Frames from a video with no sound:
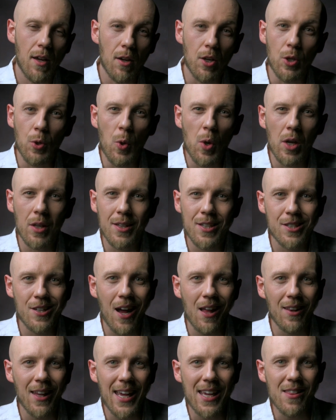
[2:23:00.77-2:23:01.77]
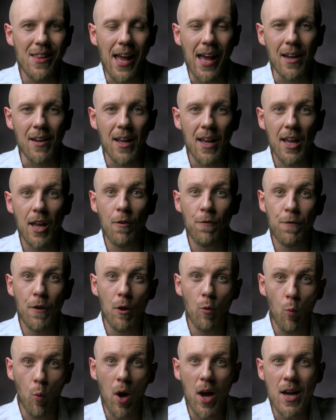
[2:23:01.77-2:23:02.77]
Google is not like that. If
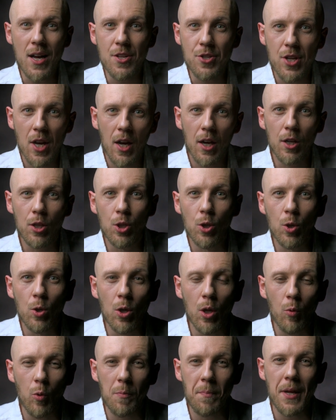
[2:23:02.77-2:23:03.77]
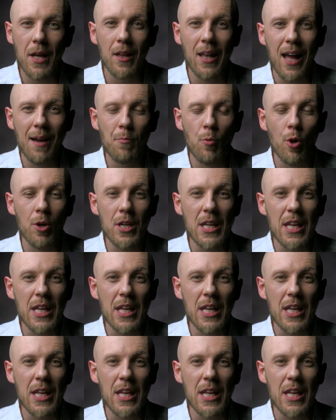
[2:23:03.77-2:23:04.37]
it was, Google would be a lot more